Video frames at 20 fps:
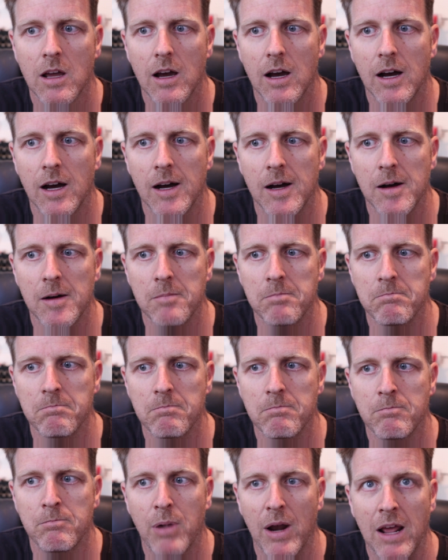
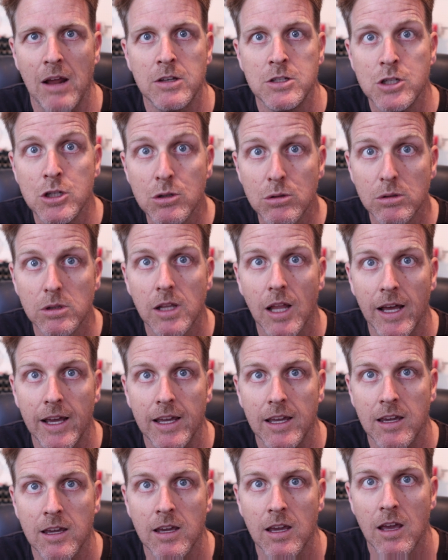But I do
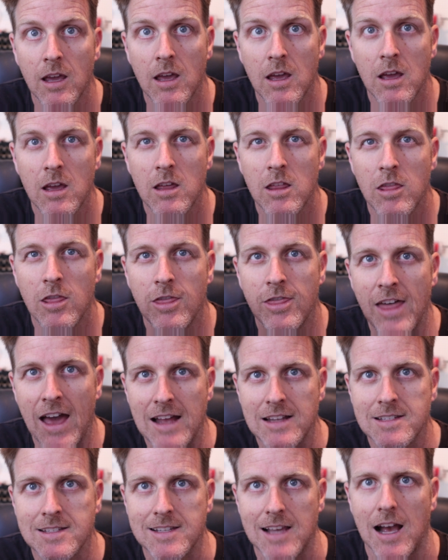like
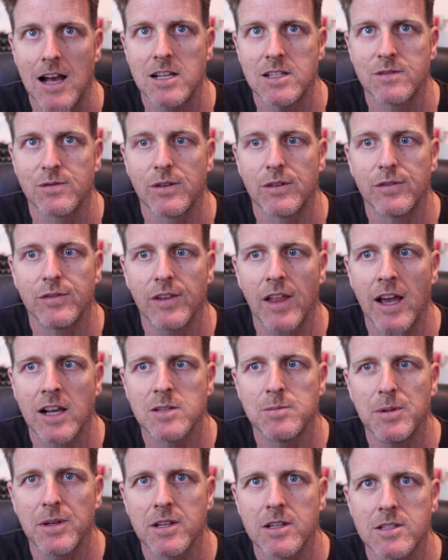that size for
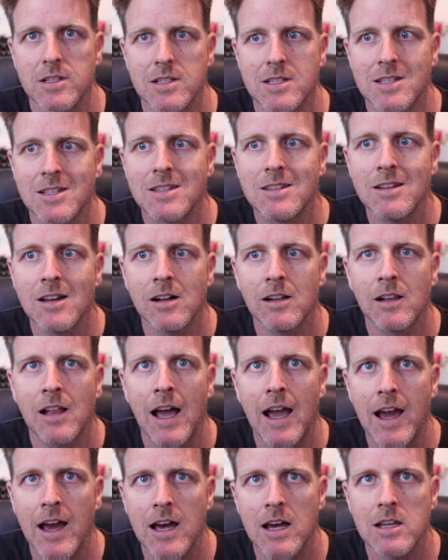flex because it still
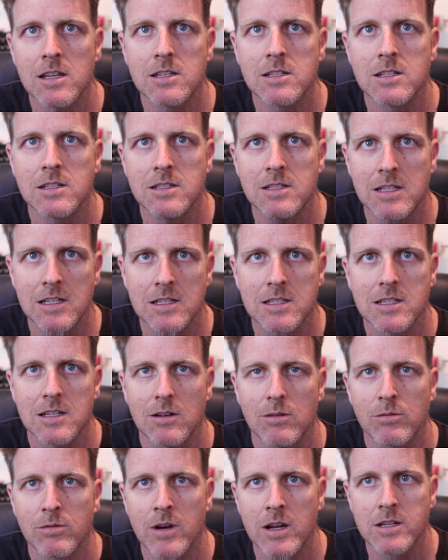has a
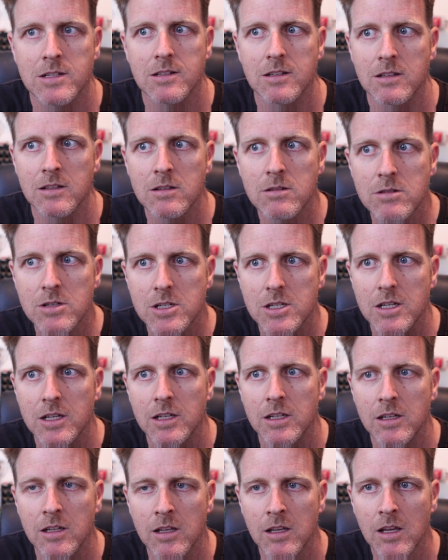decent
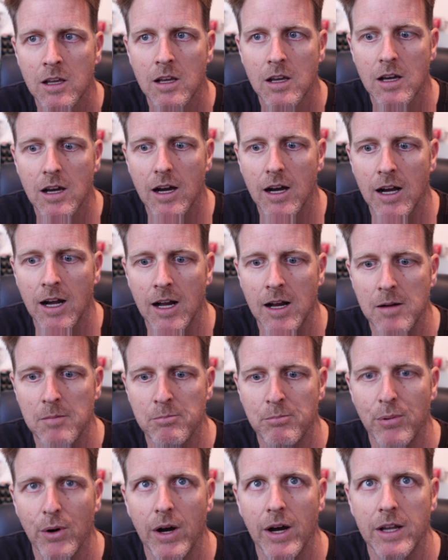resolution,
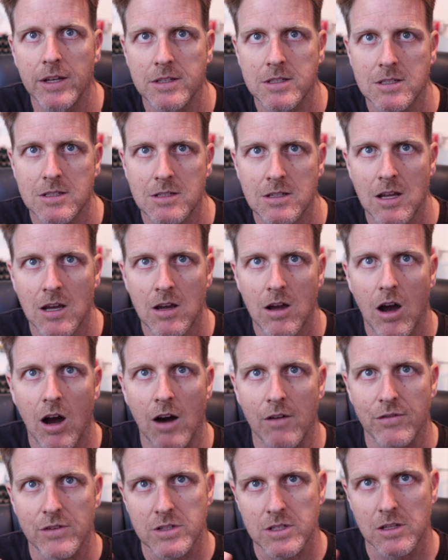but
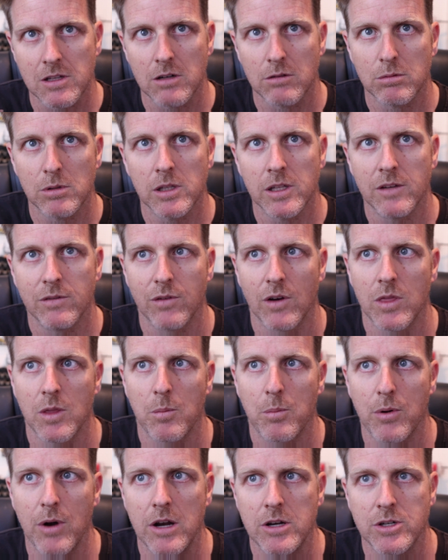offers a little relief on the
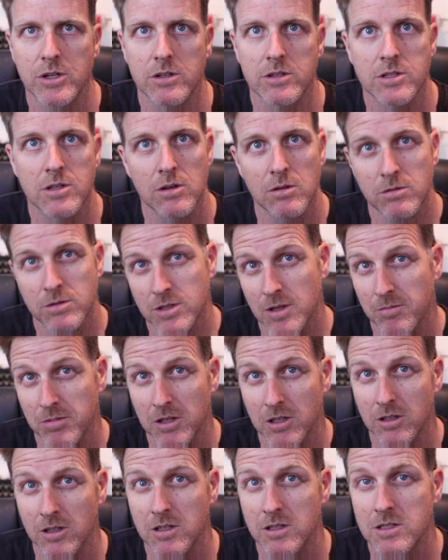pressure. So
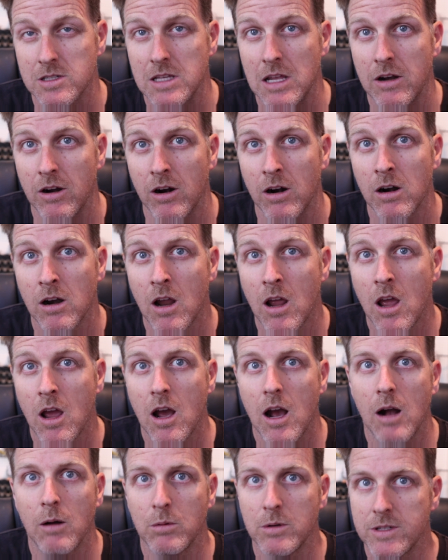something to consider.
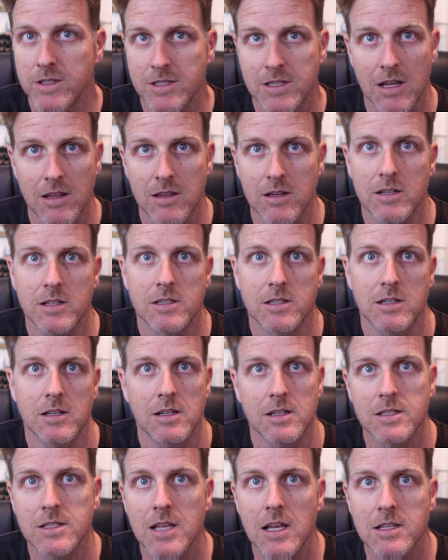I wouldn't say that it's a
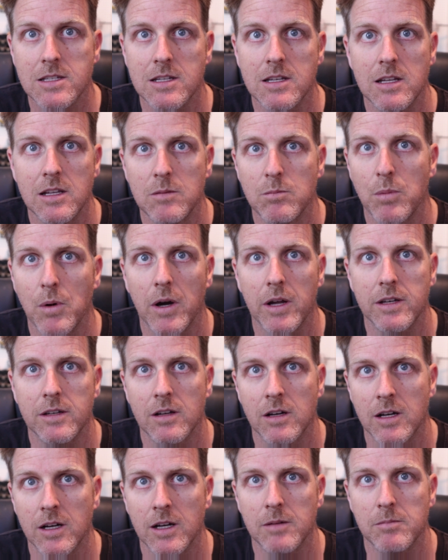necessity, but
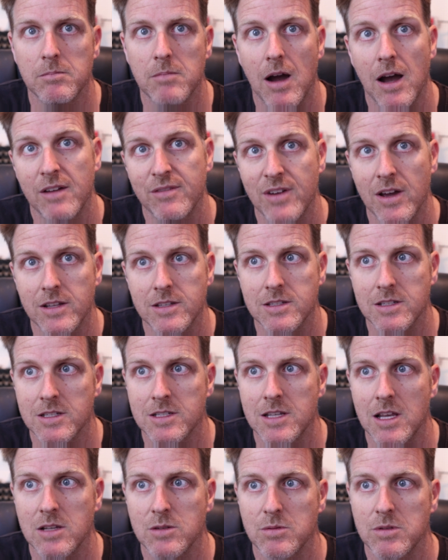I've had
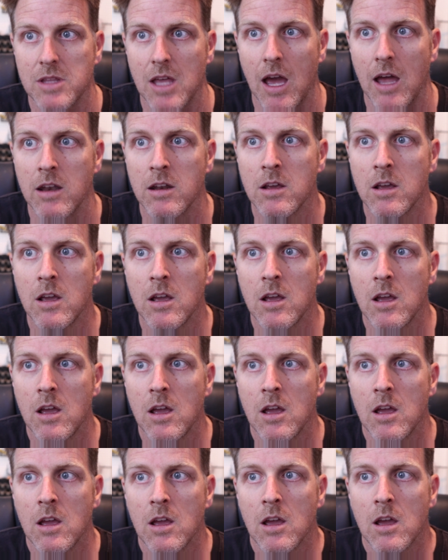success with that.
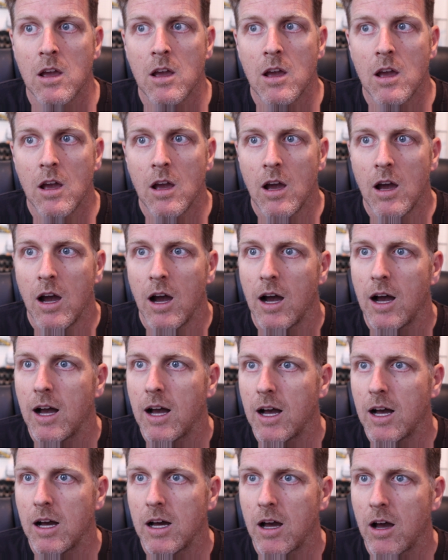
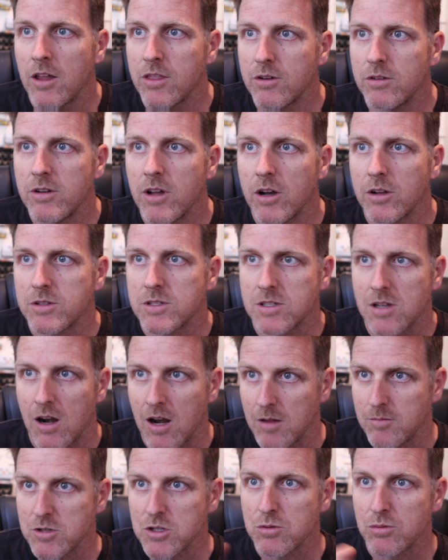Other notes,
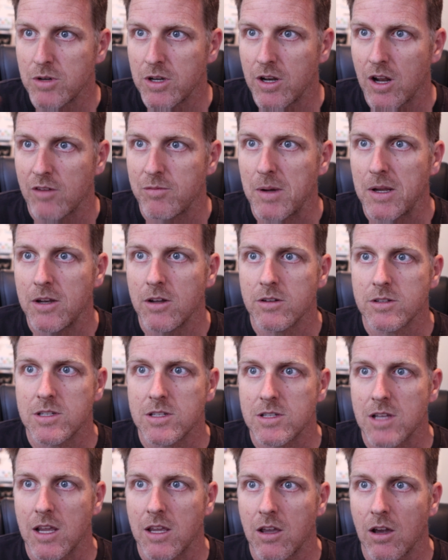sorry, I'm just reading off my notes
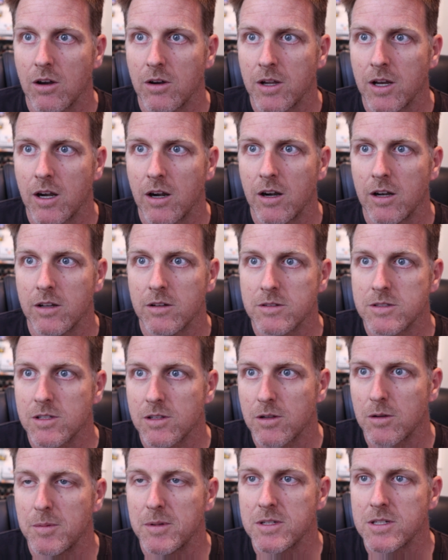as I go here. I know it's a
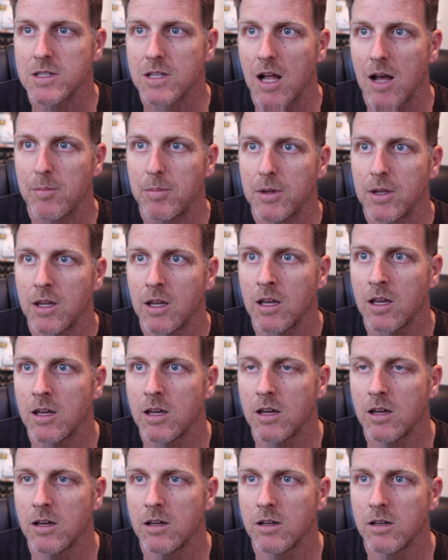little bit sloppy
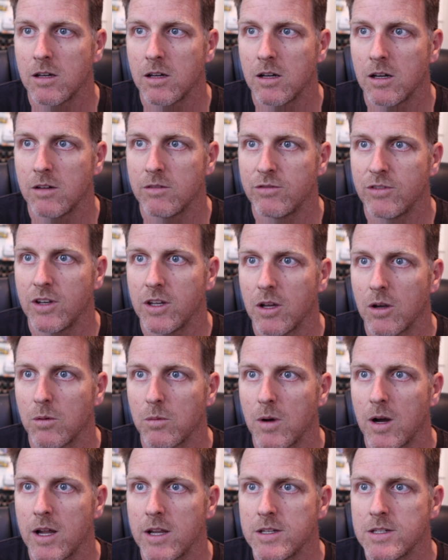
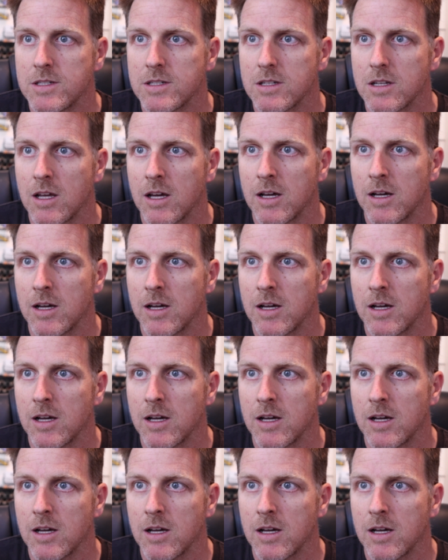video-wise.